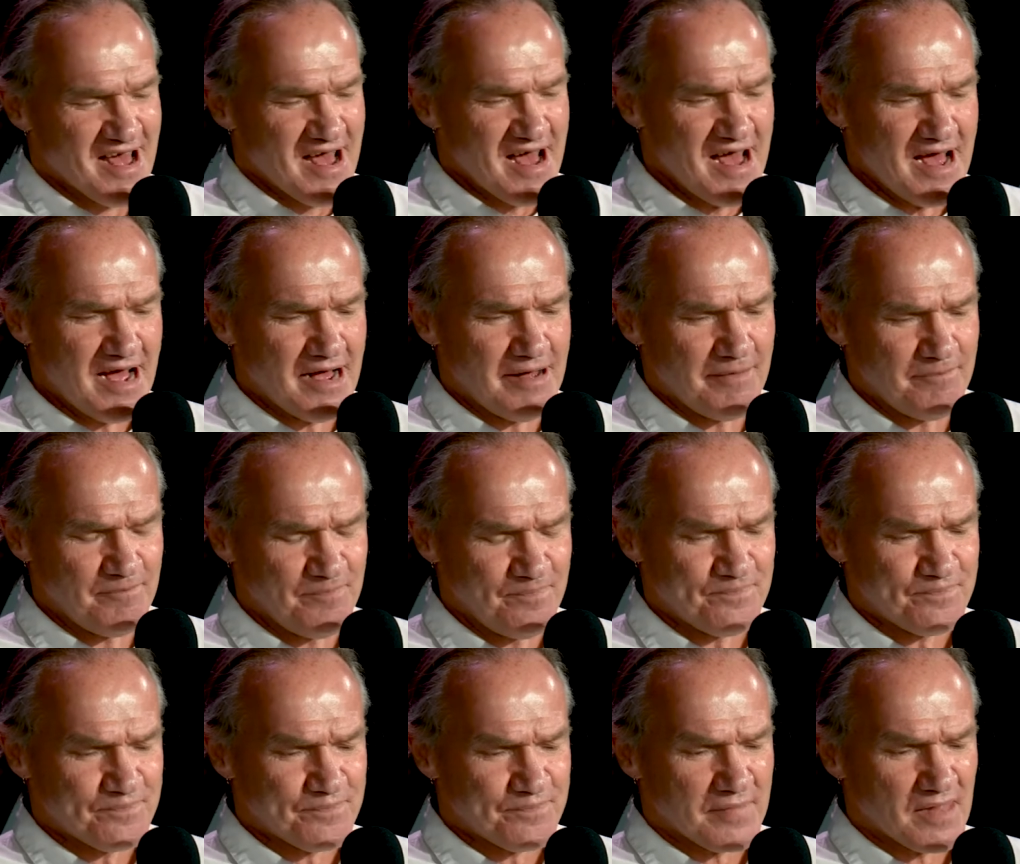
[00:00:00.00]

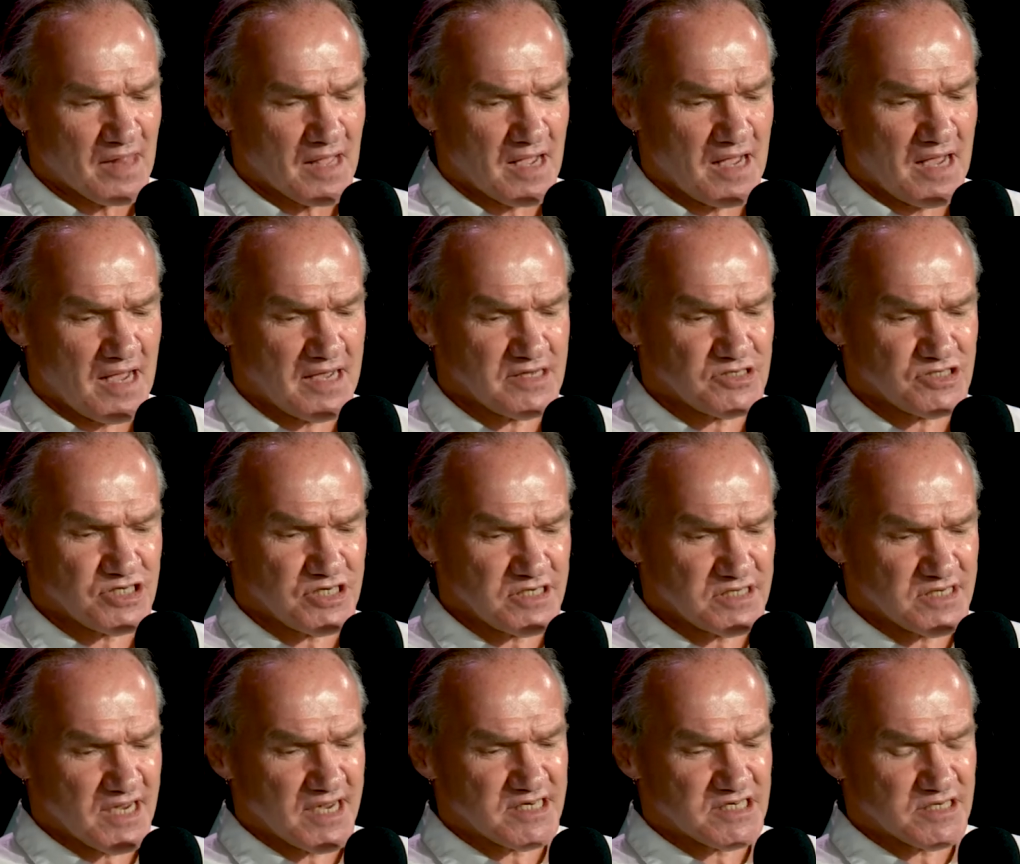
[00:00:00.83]
Um, and she
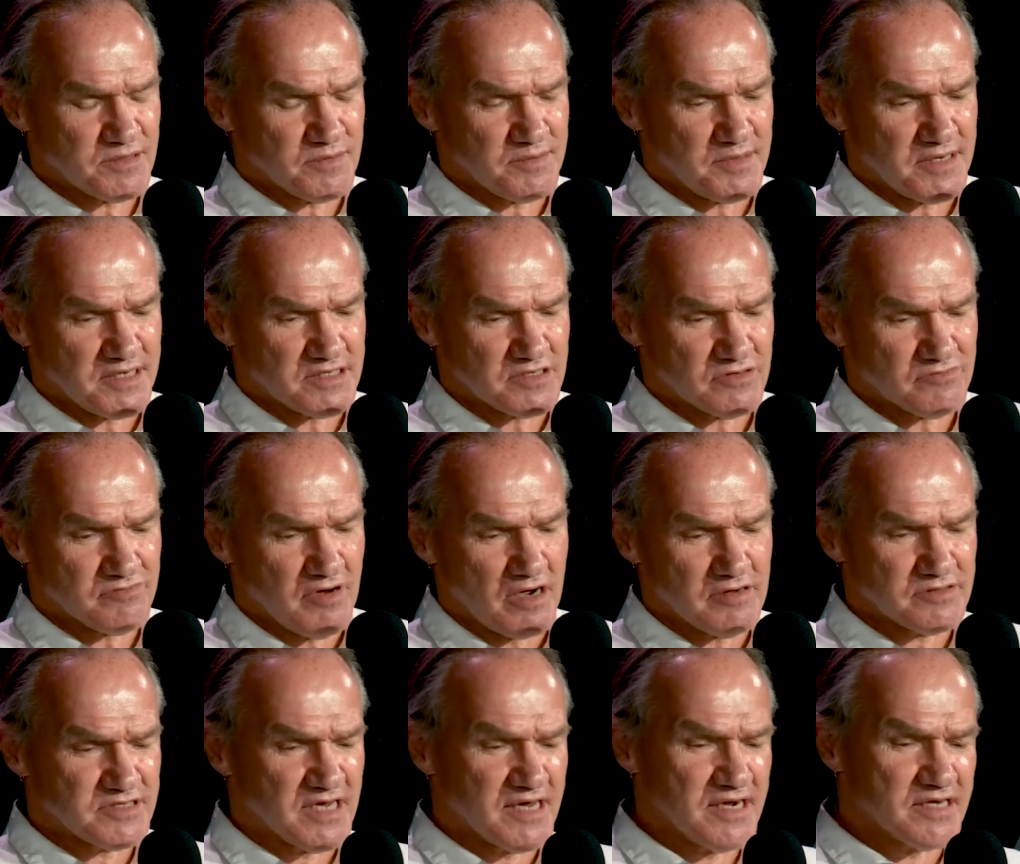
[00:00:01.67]
takes me to
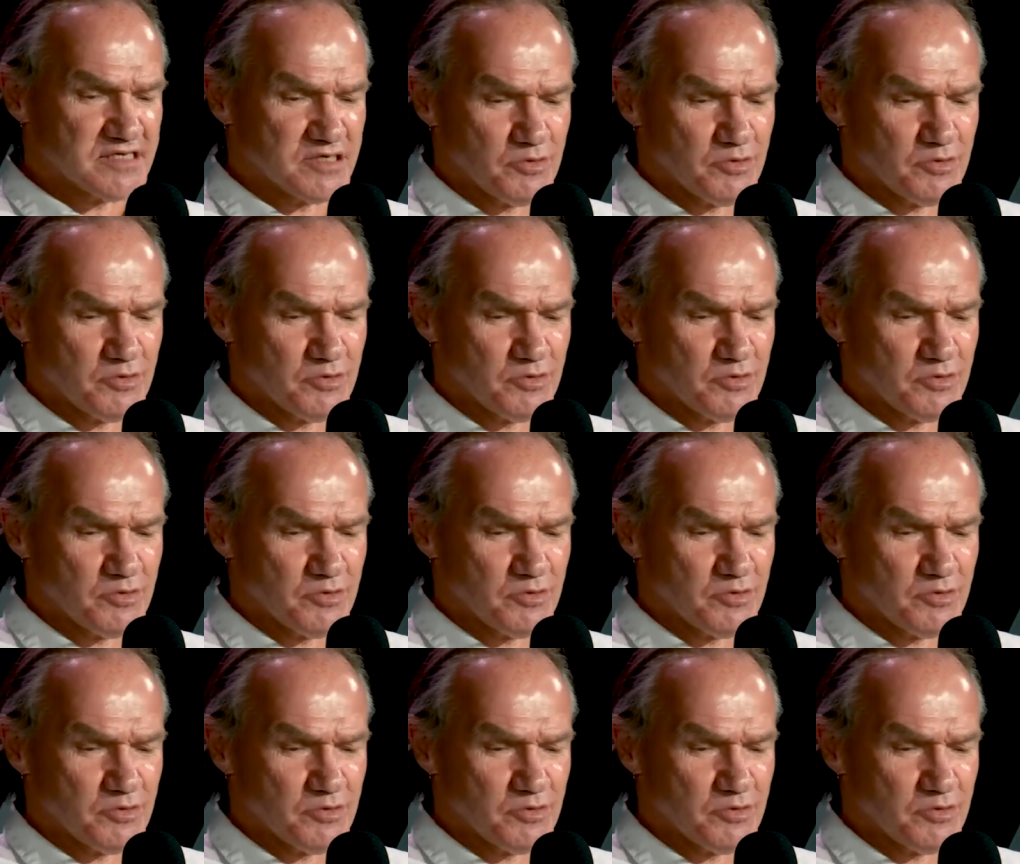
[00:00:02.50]
Rosanna.